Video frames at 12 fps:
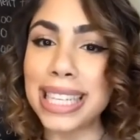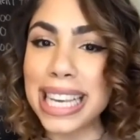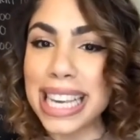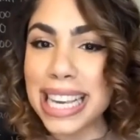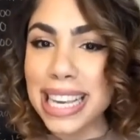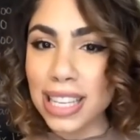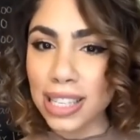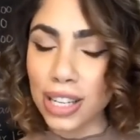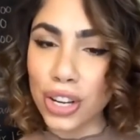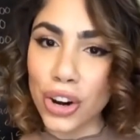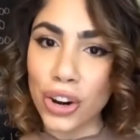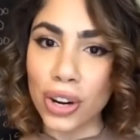
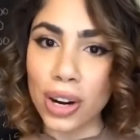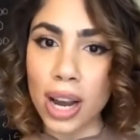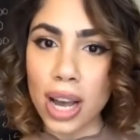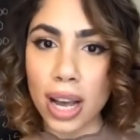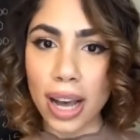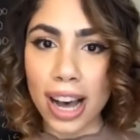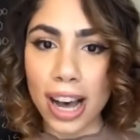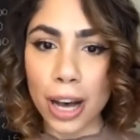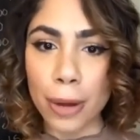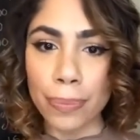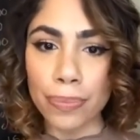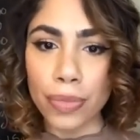easier
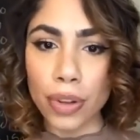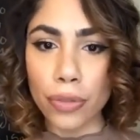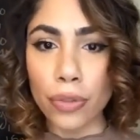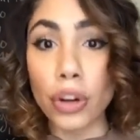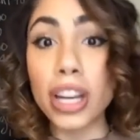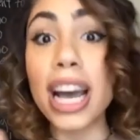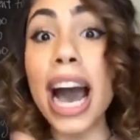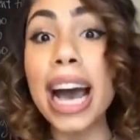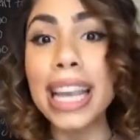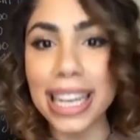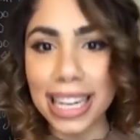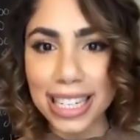for
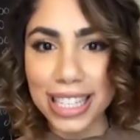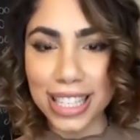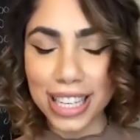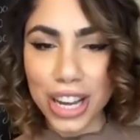guidance.